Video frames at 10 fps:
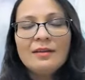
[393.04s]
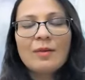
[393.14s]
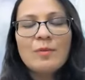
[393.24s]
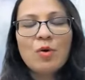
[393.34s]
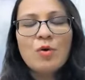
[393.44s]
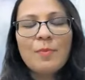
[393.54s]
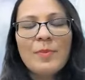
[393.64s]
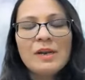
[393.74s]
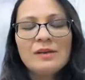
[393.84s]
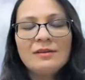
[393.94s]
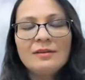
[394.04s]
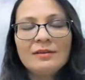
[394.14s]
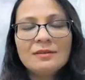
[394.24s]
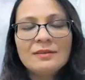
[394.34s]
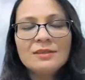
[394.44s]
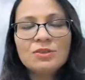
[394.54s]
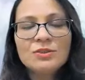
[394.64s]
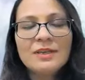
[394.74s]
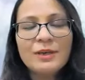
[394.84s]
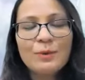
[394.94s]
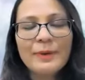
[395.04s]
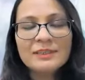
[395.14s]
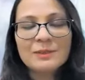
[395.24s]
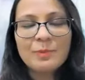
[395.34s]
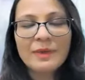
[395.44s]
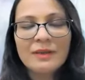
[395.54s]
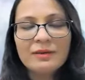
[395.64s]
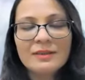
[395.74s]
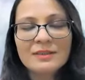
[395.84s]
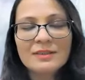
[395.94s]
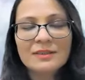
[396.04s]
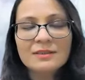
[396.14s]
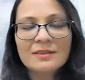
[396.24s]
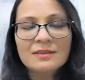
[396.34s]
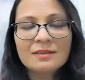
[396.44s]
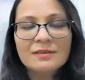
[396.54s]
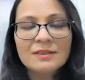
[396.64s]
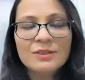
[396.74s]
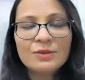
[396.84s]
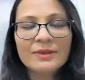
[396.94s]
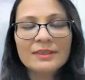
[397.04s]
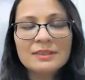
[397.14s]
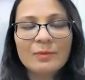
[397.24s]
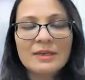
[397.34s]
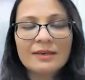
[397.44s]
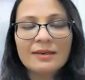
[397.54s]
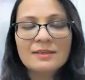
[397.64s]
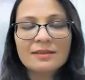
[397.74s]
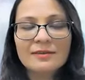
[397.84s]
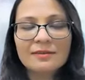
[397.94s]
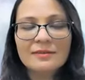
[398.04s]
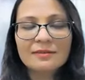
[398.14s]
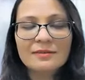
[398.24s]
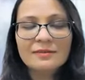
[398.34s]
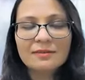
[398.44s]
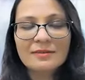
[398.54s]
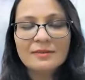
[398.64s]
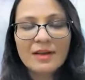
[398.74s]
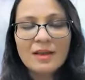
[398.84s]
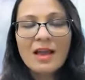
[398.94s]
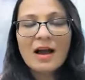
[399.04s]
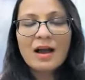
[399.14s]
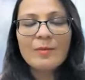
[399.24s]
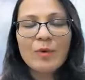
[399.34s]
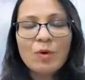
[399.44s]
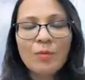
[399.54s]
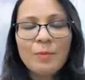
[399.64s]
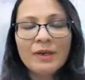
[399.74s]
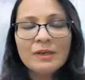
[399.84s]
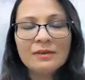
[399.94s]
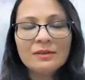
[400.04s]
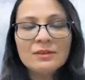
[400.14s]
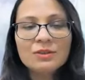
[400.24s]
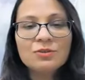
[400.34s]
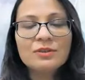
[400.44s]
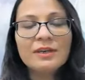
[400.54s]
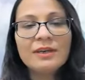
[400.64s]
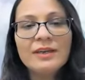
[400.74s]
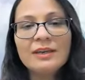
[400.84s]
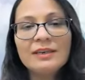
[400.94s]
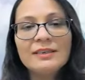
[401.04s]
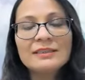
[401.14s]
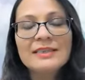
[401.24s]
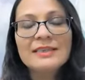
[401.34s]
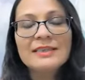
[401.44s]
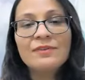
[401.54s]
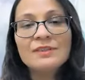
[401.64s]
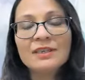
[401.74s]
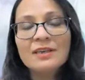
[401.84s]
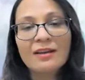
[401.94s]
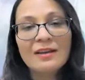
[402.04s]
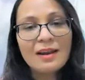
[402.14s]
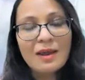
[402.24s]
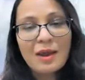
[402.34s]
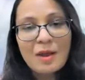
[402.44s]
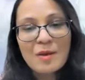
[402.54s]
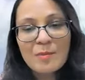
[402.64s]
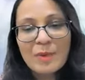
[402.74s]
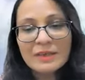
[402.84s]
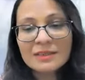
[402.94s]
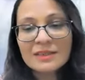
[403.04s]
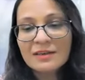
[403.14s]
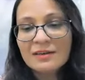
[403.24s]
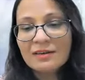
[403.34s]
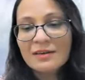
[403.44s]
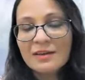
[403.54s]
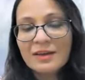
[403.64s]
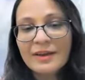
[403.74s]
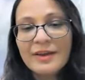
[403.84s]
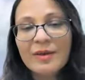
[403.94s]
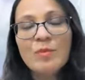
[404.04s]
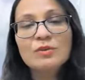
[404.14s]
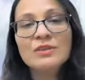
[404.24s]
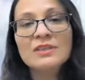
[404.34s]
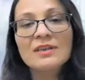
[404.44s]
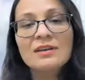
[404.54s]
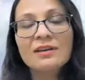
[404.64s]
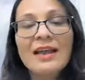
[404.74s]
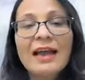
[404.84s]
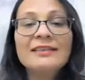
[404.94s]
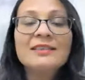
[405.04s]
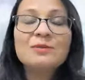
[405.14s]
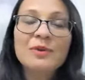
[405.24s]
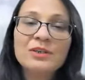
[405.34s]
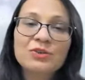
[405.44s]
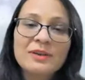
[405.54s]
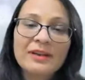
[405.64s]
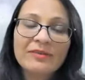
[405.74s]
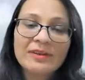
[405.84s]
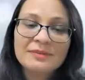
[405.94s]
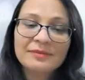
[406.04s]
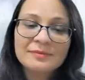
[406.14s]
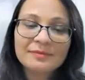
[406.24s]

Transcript: I'm open to the new experiences during this meditation. I'm open to the healings at physical, mental, emotional, and spiritual level.